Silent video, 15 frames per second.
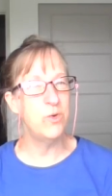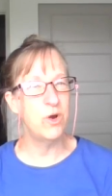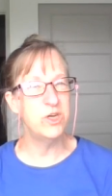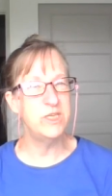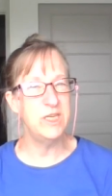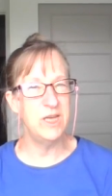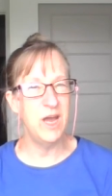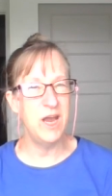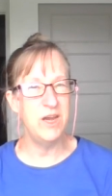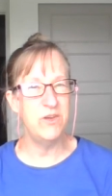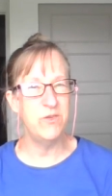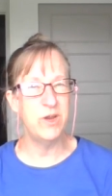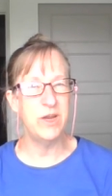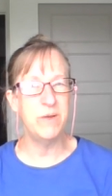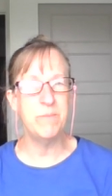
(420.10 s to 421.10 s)
are
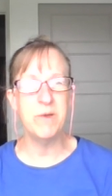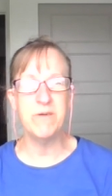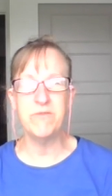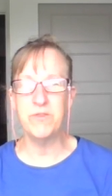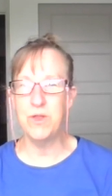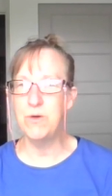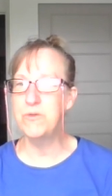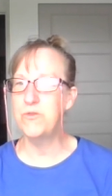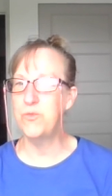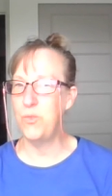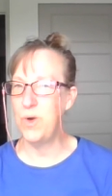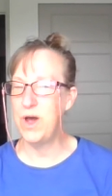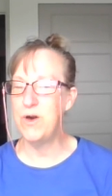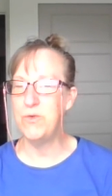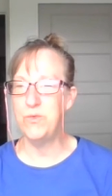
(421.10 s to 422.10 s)
dehydrated, but flows
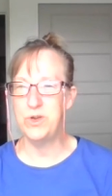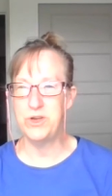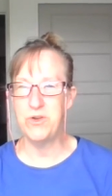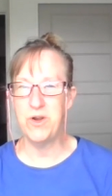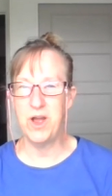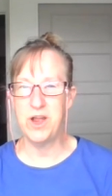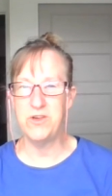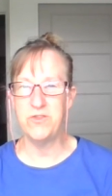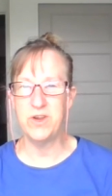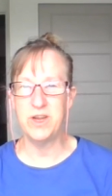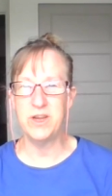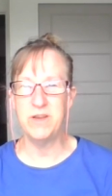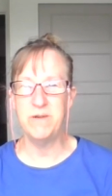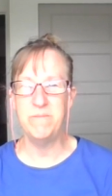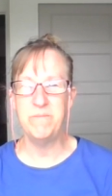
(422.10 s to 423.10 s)
well when you're
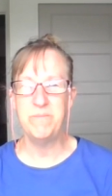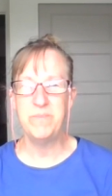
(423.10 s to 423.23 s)
hydrated.